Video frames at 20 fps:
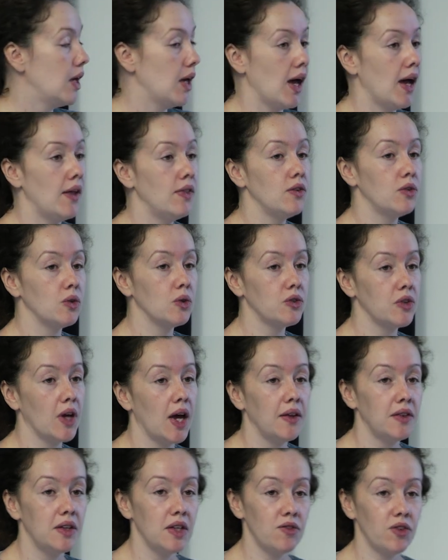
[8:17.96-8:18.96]
And this also
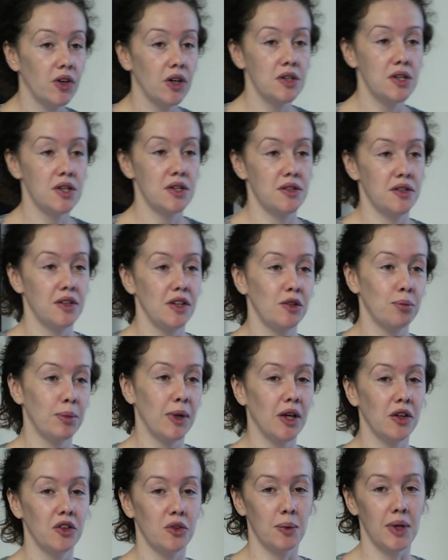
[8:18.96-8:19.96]
had the advantage that these
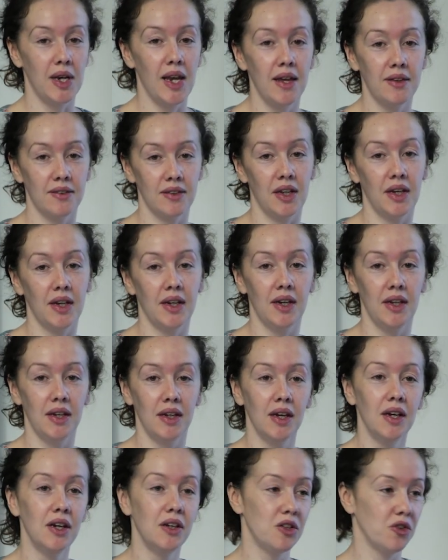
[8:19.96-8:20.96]
plants were less
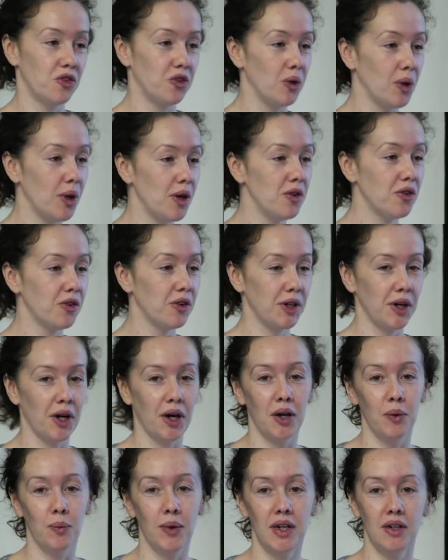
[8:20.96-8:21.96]
likely to fall over in
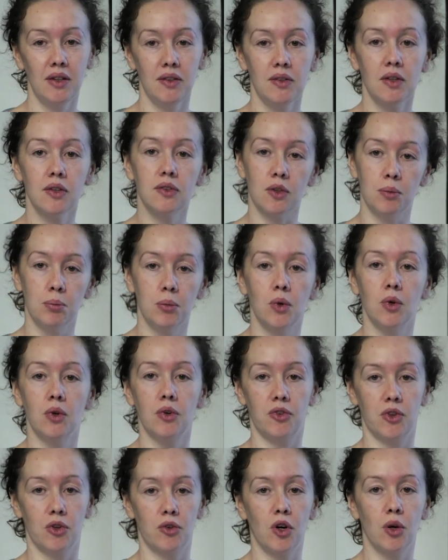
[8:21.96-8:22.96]
high winds, so more
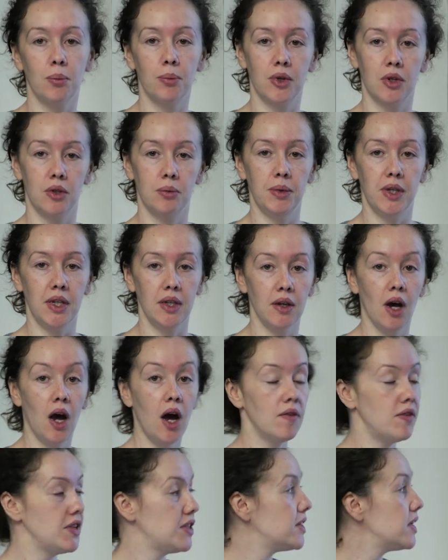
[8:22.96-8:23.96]
of the crop could be
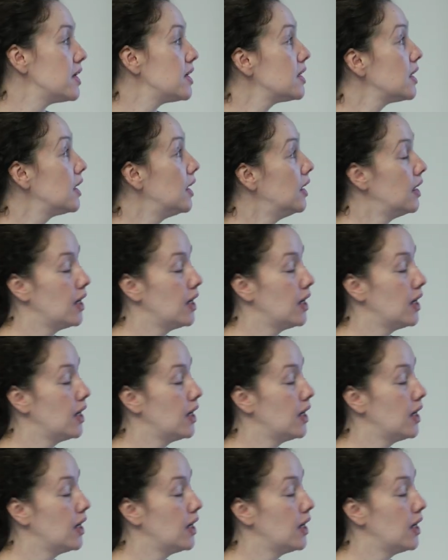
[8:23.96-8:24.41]
harvested,